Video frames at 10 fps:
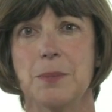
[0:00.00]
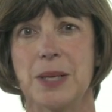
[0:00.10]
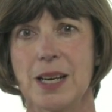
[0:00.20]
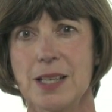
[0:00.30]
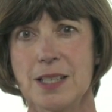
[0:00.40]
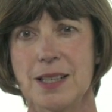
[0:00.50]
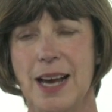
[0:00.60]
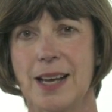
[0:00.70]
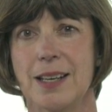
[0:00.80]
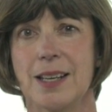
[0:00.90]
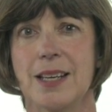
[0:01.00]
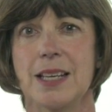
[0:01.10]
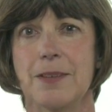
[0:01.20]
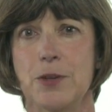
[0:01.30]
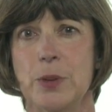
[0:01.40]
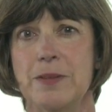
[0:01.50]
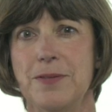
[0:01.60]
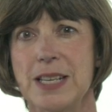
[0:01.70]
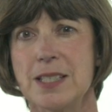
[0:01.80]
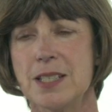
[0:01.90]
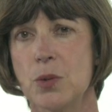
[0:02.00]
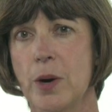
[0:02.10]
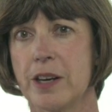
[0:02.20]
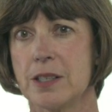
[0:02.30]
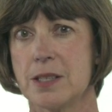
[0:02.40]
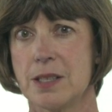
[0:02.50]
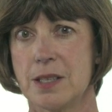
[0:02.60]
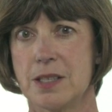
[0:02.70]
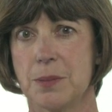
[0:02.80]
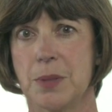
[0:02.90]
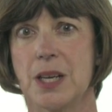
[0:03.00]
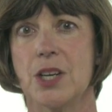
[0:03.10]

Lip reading: Because of that, if you invest in a wireless system,